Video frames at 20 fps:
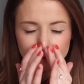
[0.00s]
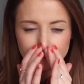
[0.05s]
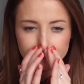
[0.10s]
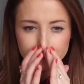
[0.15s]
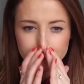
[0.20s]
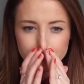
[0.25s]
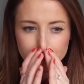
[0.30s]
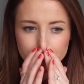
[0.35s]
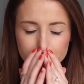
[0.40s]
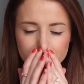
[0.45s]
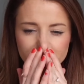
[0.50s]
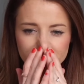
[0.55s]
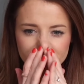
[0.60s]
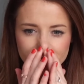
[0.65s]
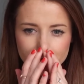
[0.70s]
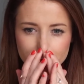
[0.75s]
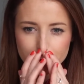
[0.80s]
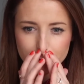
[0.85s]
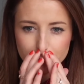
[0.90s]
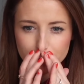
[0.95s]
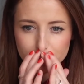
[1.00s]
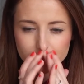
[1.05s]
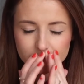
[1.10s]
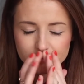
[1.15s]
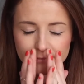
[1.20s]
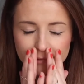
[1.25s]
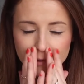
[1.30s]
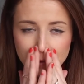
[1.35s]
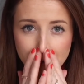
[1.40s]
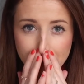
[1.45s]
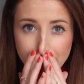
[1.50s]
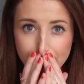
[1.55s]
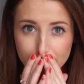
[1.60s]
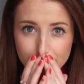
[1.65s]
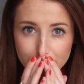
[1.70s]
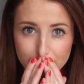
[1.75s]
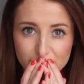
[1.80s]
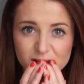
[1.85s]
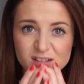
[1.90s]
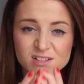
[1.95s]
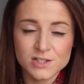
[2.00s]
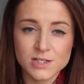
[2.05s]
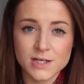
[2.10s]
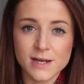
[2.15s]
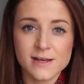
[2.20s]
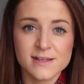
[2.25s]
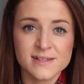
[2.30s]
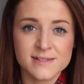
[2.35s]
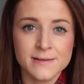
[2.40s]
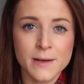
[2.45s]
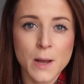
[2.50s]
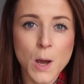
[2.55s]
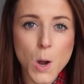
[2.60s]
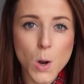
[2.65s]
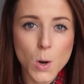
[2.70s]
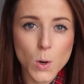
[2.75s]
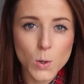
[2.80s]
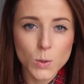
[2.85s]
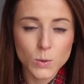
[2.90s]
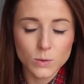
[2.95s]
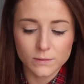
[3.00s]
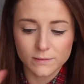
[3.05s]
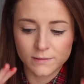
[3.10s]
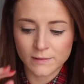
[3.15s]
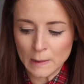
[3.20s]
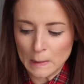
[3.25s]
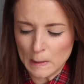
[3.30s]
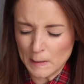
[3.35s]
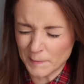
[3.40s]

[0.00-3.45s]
Every time I film, I get the itchiest nose.